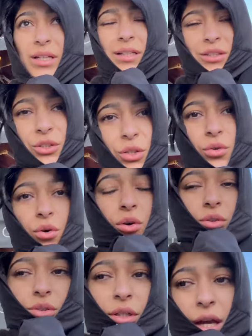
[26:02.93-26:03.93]
it's so
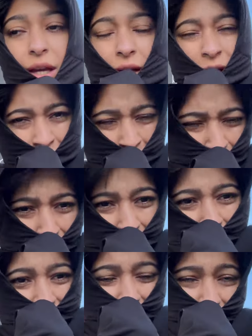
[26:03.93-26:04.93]
cold today.
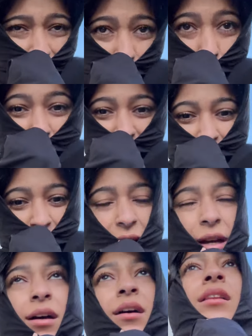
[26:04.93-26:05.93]
It's like windy.
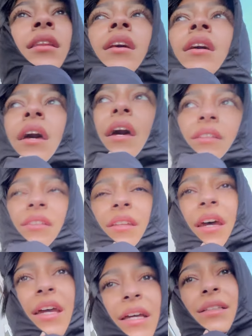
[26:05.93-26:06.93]
And
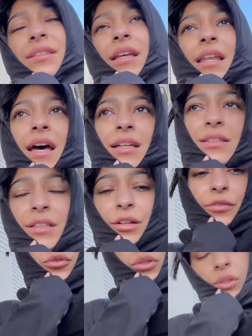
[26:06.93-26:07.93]
today is the last year of
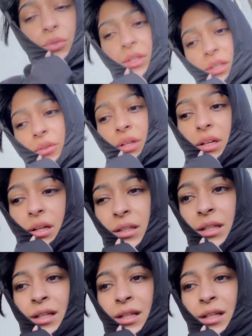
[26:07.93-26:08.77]
2023, y'all.